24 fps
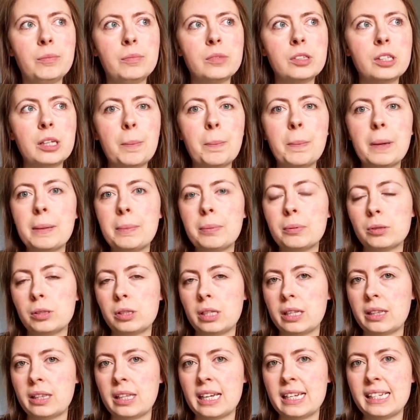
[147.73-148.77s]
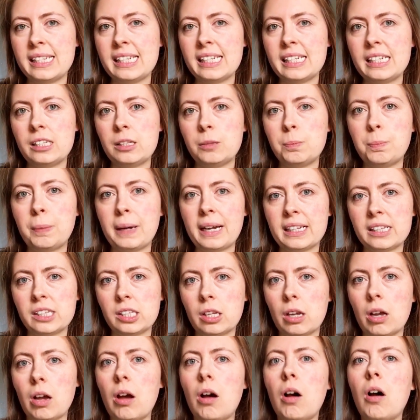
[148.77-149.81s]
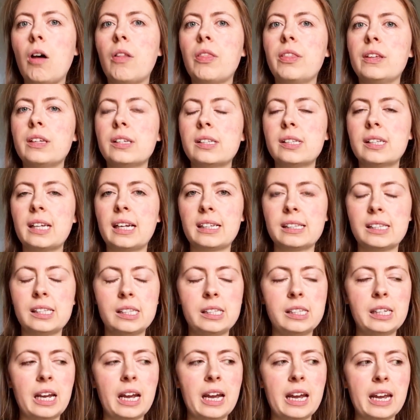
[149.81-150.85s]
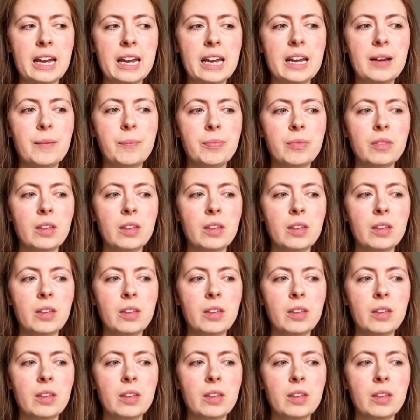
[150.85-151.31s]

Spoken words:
some people said they did better on the Saturday.